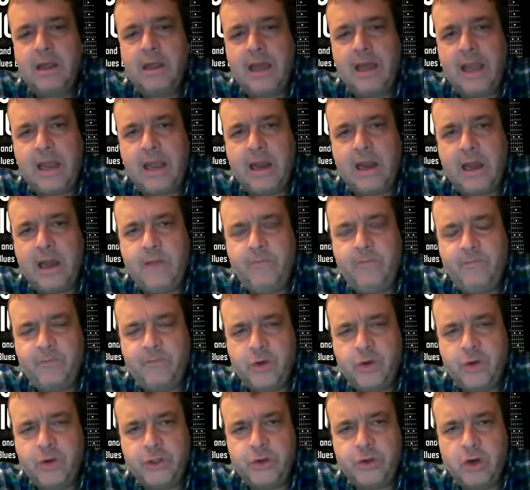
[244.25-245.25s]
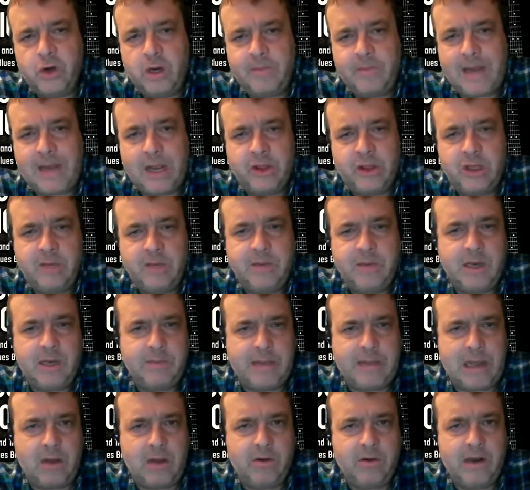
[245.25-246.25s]
And I first heard about them in
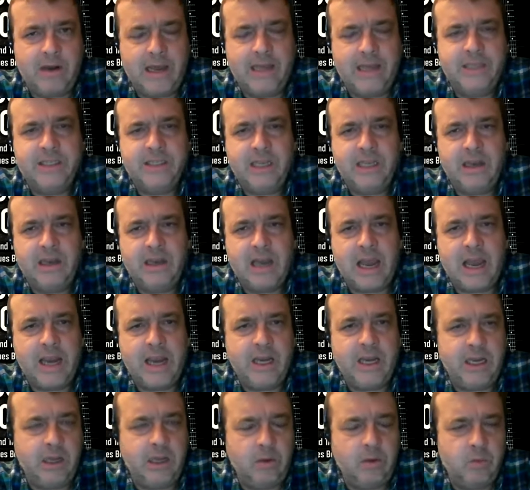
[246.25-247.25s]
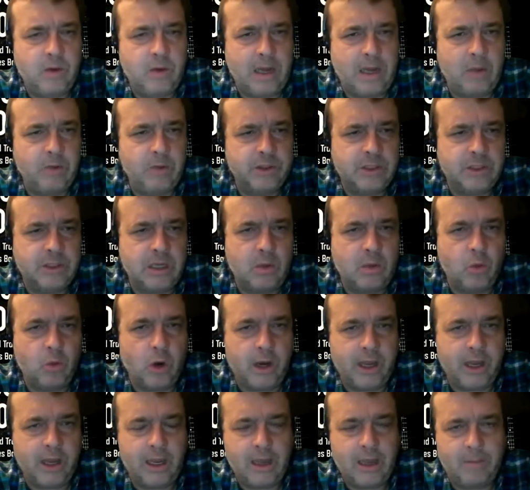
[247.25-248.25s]
about 1990 when I was uh,
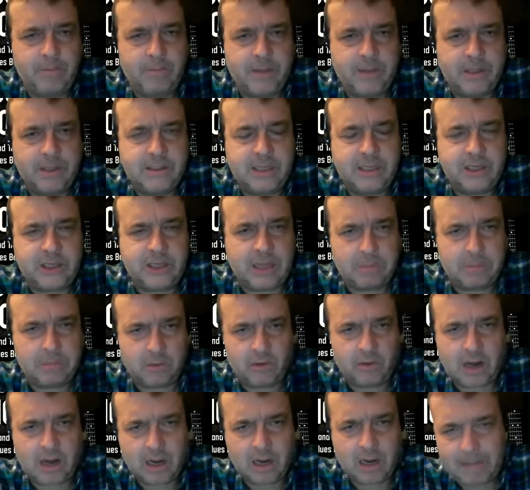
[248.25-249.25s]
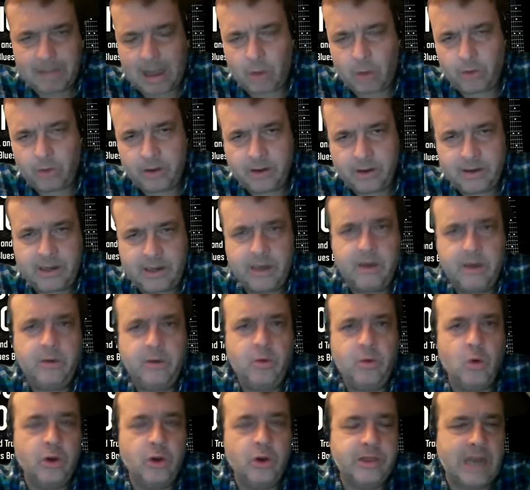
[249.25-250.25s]
working up at uh, Table Rock Mountain
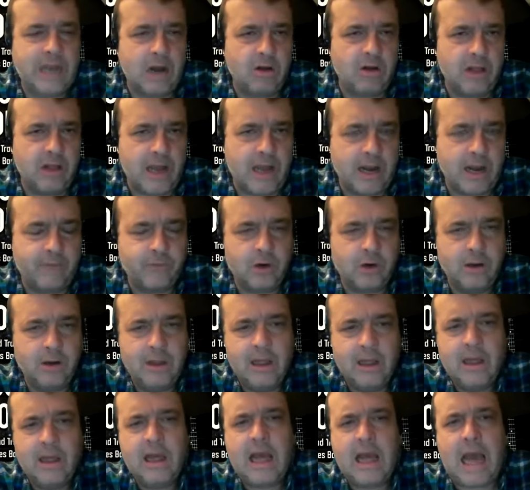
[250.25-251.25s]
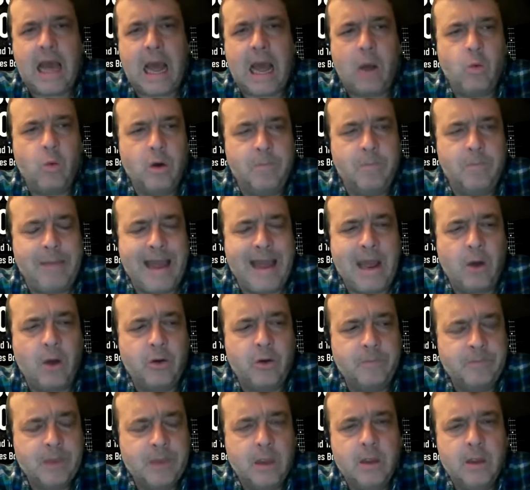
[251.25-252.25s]
in North Carolina for Outward Bound.